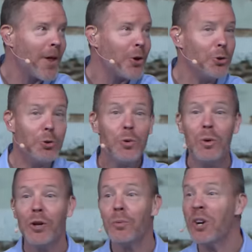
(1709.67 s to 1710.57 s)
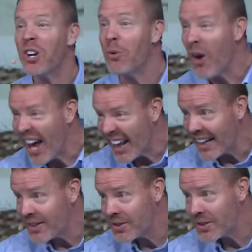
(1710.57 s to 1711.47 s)
you will regret
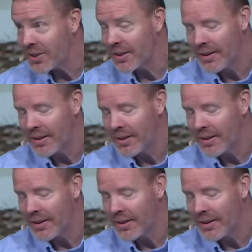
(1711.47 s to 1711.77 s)
it.